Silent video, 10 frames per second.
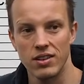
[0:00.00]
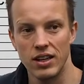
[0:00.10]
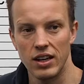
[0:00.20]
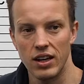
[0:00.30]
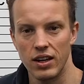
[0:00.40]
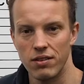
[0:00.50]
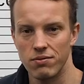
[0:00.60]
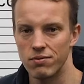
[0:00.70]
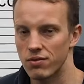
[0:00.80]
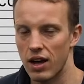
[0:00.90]

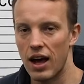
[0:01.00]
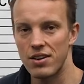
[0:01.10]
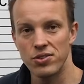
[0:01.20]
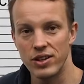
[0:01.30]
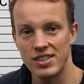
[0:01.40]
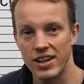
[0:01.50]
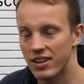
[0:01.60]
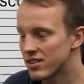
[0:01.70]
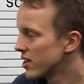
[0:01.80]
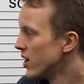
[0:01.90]
in under 3
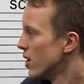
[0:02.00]
seconds.